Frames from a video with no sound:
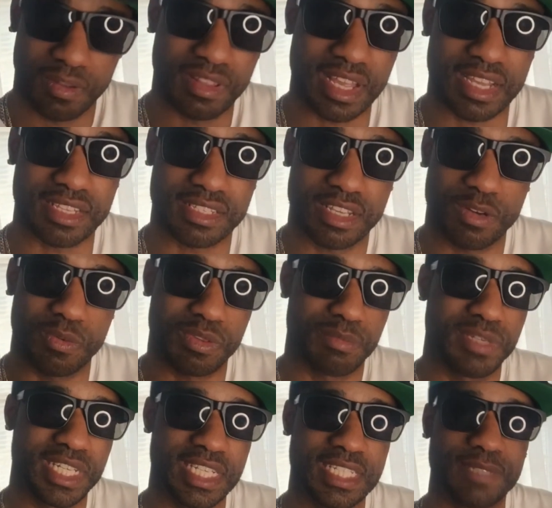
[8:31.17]
like I said, with
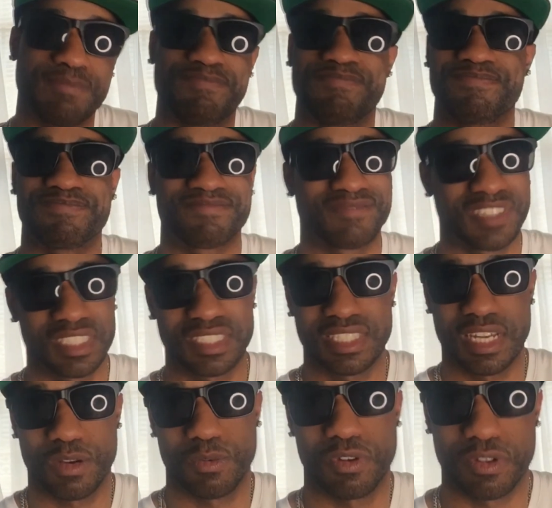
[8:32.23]
me, it's
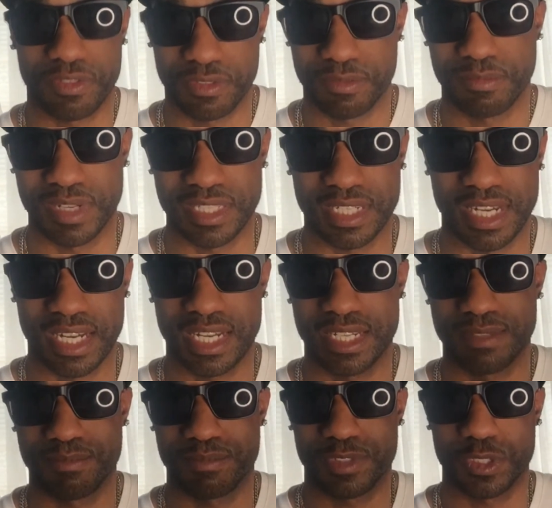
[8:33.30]
not worth my
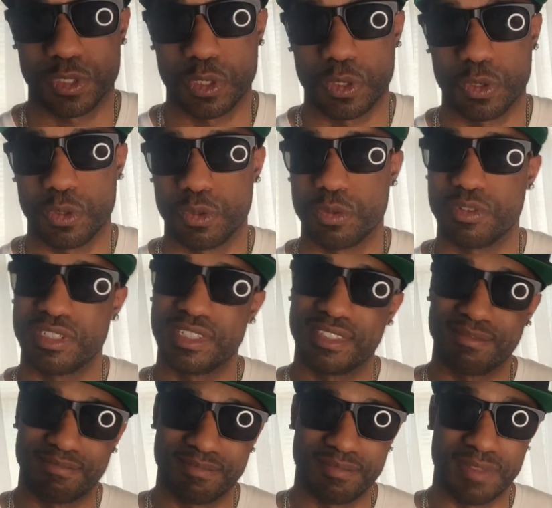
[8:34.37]
time. So
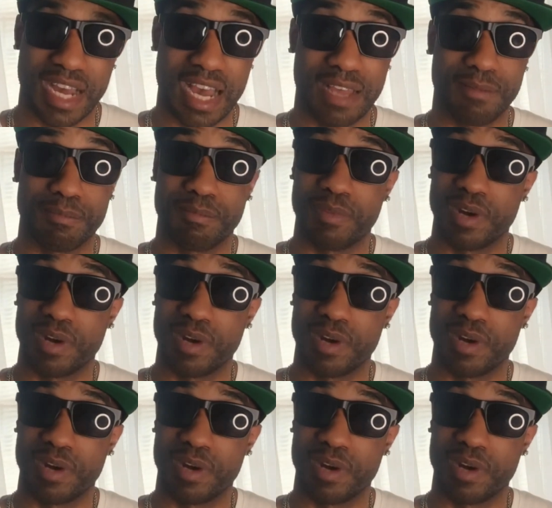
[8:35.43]
I'm